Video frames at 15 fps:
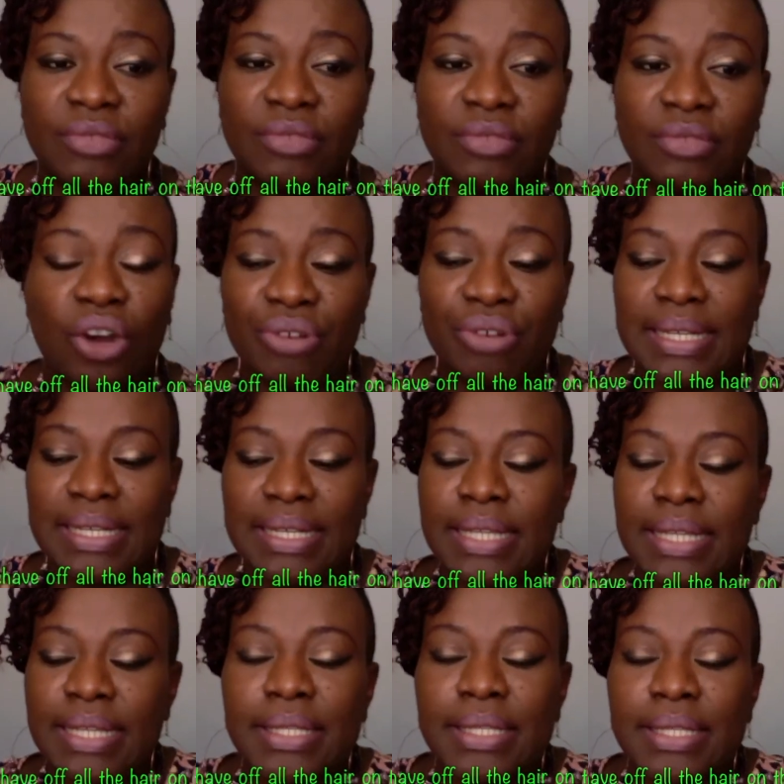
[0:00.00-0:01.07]
or
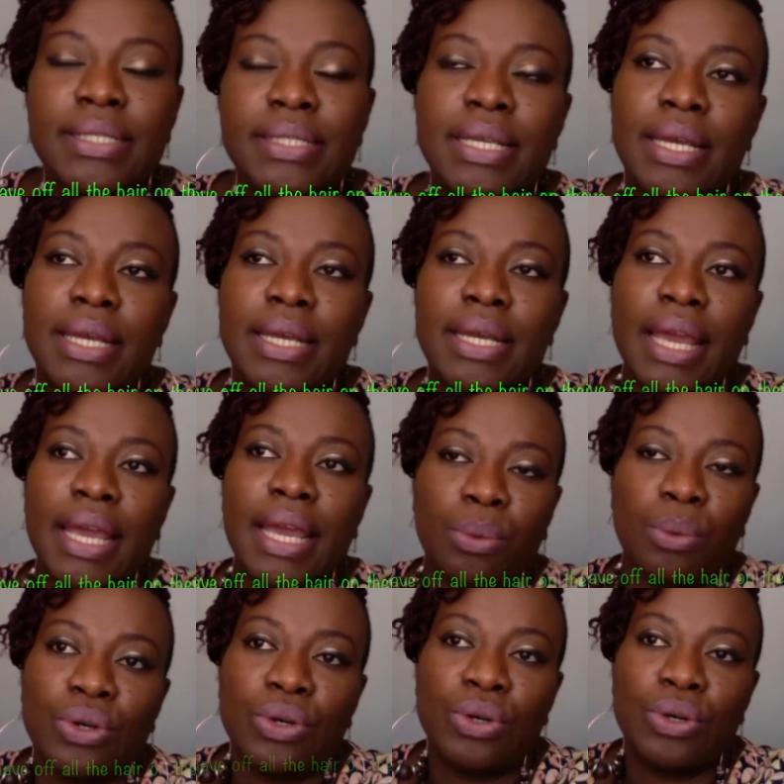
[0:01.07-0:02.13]
resistance in the
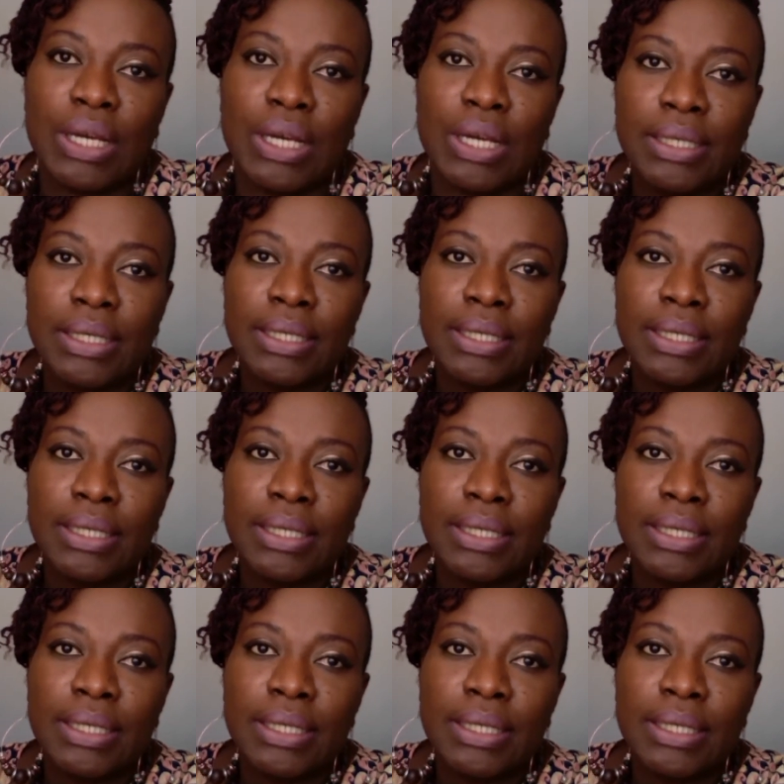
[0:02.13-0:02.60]
water.